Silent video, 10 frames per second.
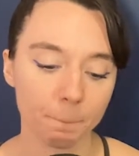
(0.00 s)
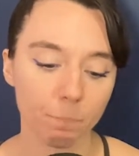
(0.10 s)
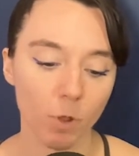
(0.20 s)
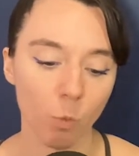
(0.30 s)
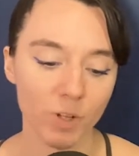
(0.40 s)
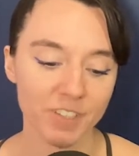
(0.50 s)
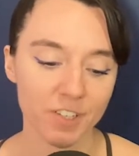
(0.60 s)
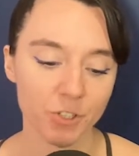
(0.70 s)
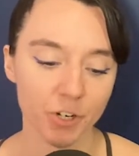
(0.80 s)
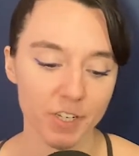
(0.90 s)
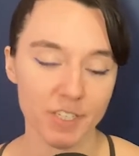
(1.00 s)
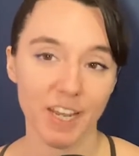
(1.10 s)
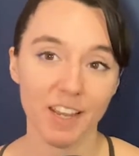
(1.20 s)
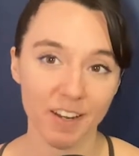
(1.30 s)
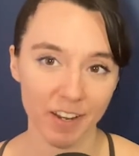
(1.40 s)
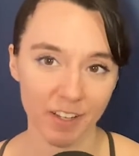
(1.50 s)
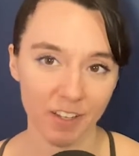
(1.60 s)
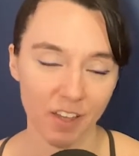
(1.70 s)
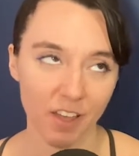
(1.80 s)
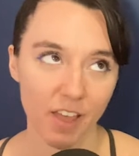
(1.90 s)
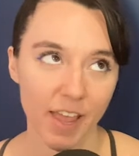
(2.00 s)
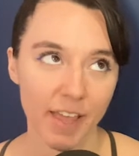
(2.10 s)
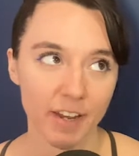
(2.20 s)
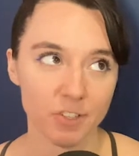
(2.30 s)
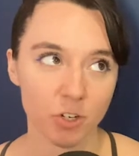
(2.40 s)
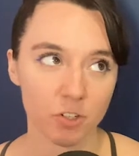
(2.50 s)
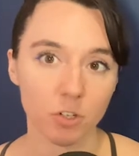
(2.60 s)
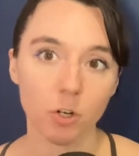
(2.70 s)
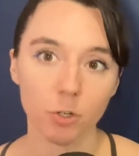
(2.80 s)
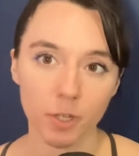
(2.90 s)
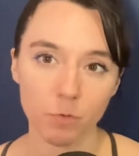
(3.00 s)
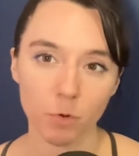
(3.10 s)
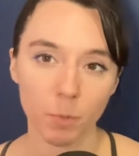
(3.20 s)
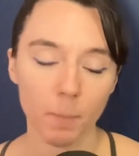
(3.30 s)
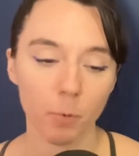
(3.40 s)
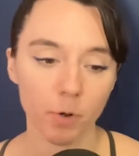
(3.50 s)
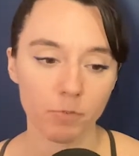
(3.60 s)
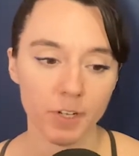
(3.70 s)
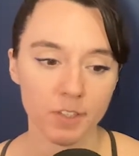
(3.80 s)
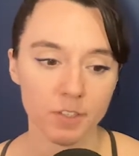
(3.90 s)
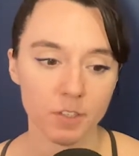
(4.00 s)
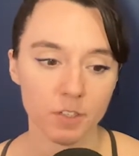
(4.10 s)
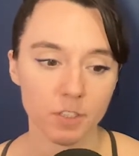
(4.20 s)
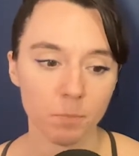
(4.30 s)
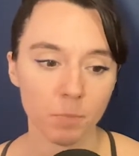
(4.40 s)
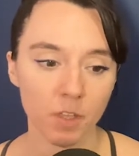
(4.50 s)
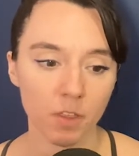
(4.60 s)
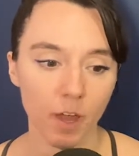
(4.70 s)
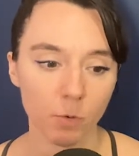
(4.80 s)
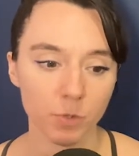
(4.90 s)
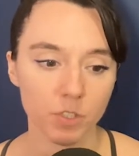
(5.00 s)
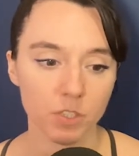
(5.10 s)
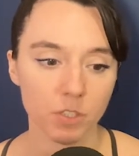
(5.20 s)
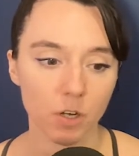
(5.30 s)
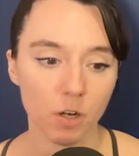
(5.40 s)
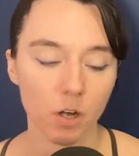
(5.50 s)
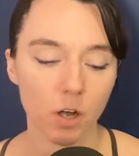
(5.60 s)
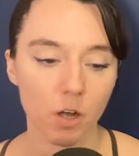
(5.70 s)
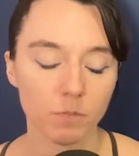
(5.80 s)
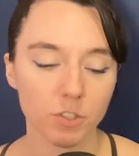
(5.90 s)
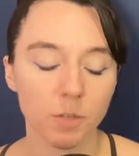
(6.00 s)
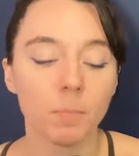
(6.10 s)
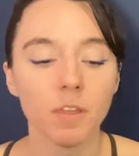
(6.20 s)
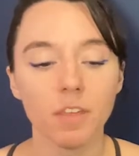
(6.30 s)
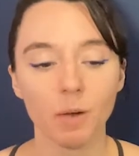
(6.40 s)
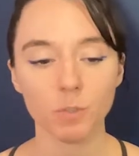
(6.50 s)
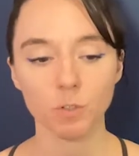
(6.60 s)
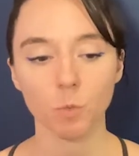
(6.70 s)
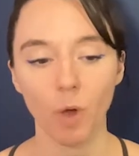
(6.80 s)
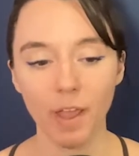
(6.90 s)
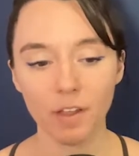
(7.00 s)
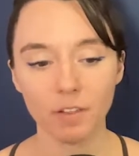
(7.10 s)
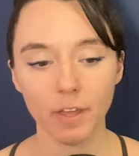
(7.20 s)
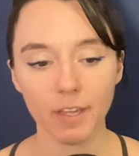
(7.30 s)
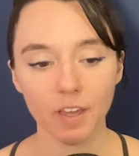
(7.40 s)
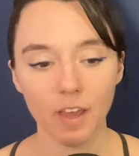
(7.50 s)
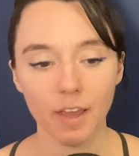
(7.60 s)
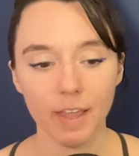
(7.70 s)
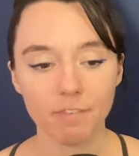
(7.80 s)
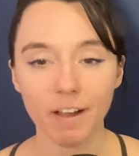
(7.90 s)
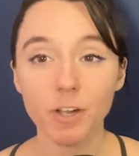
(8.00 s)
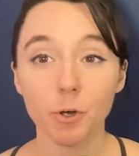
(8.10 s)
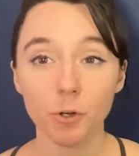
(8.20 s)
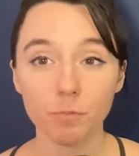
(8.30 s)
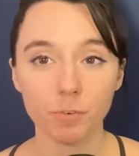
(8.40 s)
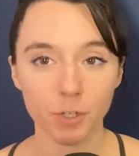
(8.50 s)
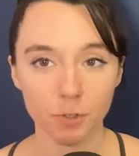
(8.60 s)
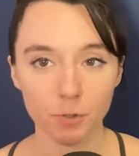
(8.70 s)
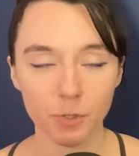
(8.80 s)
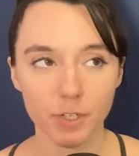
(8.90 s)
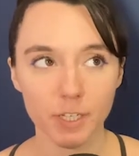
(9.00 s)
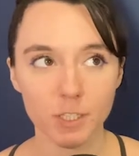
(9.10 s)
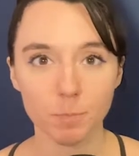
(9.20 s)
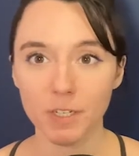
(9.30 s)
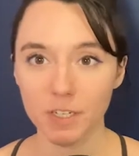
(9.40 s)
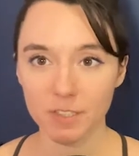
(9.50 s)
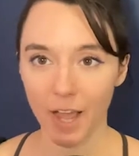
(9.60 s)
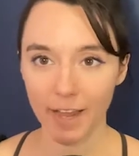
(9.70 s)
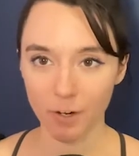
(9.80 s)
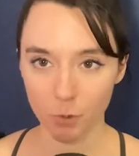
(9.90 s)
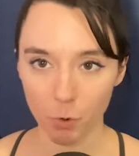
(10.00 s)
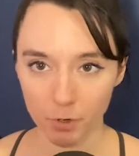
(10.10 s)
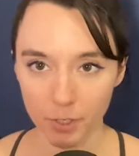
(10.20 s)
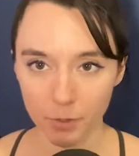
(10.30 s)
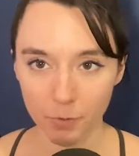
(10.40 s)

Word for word: once I started dating and I started cooking for my boyfriends, to me, that was a way, like, if I cook for you, it's because I adore you.